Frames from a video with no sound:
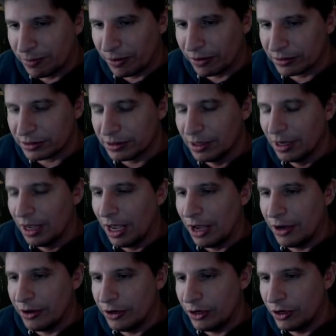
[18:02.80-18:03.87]
burst
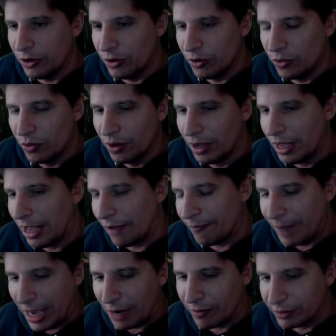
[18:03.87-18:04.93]
and you have
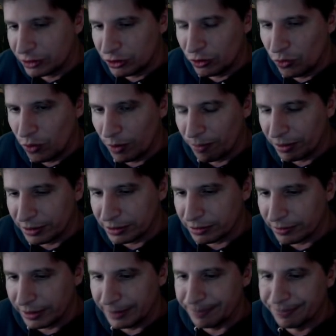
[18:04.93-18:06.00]
back 1-2
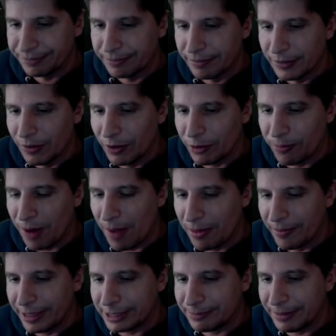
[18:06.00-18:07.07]
1+3. Well, the
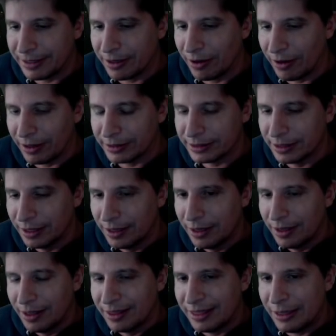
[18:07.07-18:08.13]
problem is because
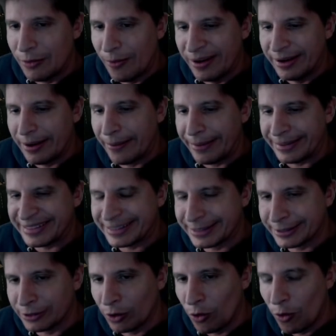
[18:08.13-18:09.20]
the window is
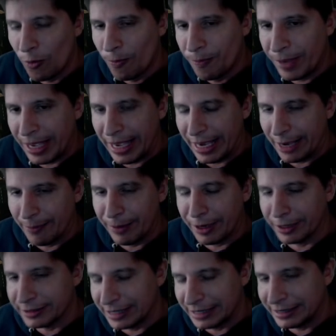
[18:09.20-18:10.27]
so big
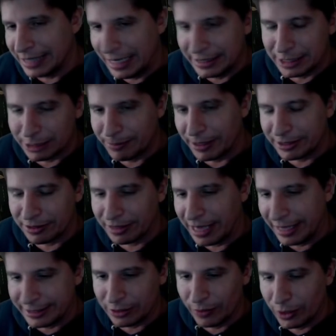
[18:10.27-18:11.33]
because they changed the special
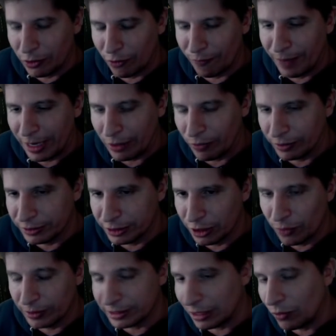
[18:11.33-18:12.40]
cancel window of back
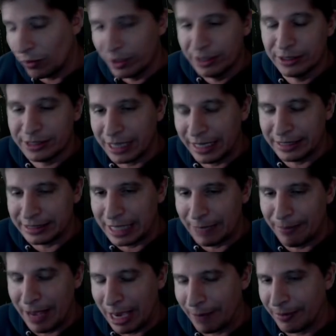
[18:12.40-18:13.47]
1-2, which I wouldn't change
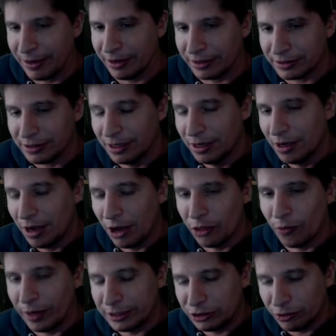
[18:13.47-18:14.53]
that back because
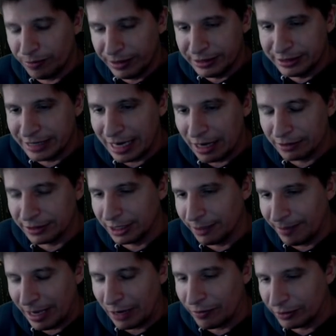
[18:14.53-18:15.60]
otherwise you'd be jailed in the
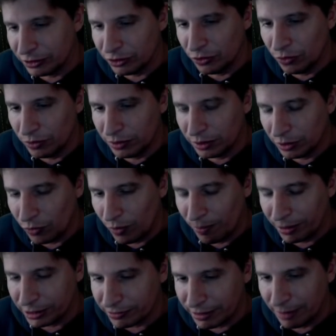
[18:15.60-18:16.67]
back 1-2
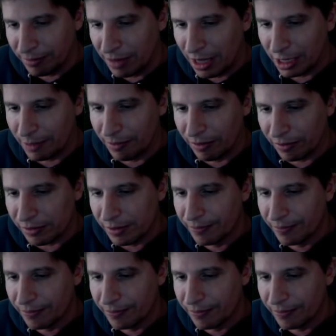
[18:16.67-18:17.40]
1+3 unblockable.